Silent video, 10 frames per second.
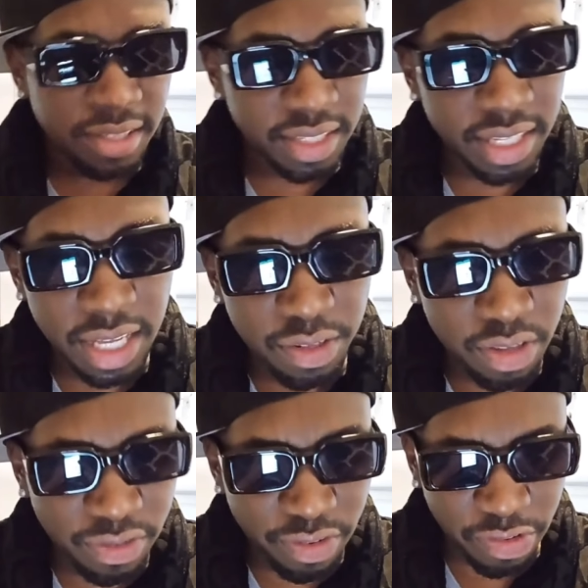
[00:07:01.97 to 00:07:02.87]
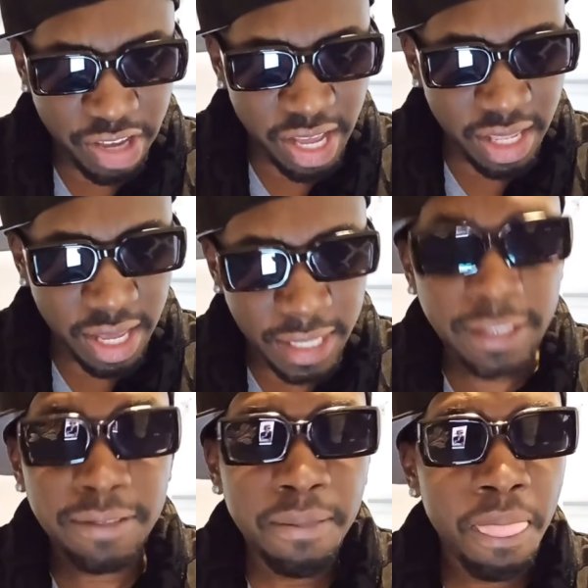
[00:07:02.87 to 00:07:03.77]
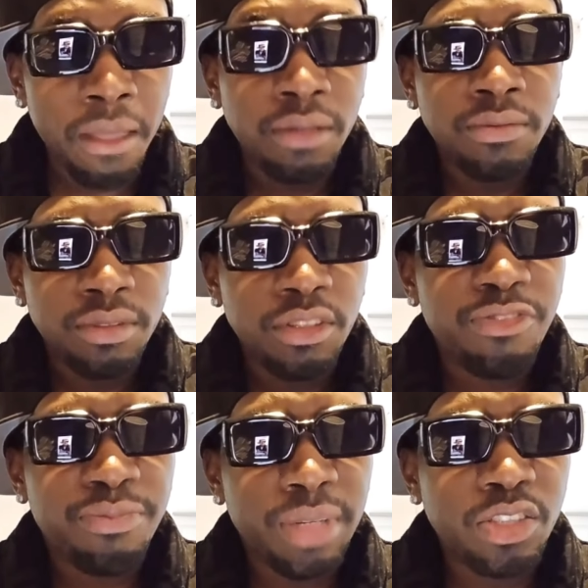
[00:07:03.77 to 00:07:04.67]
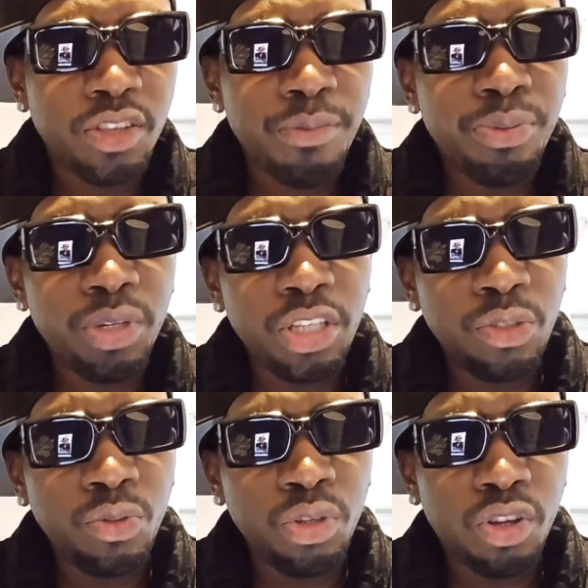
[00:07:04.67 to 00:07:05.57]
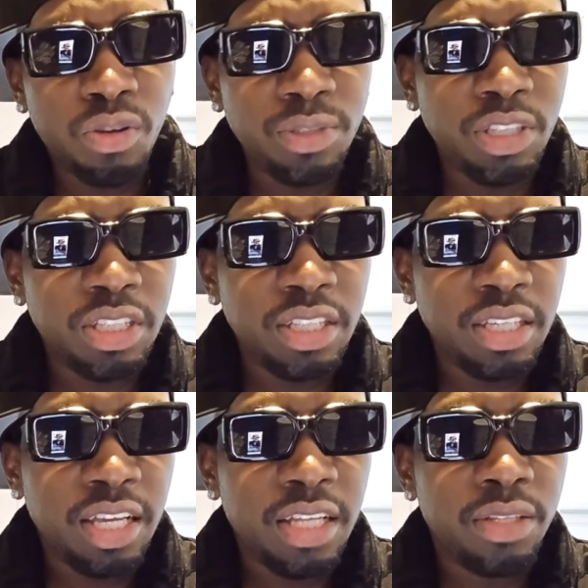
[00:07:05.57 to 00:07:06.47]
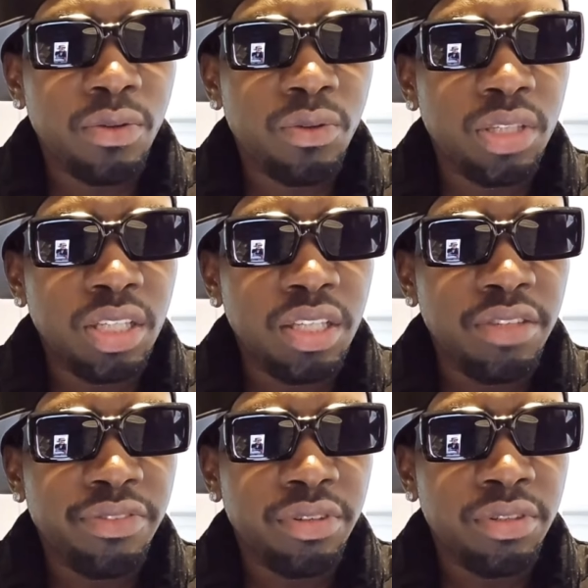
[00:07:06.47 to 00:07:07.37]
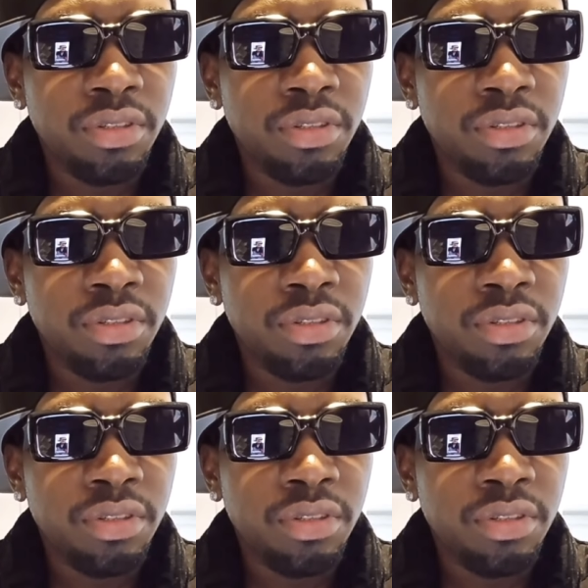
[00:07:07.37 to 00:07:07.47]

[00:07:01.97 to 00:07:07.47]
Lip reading: and don't even realize. Enough man support the doodle community and don't even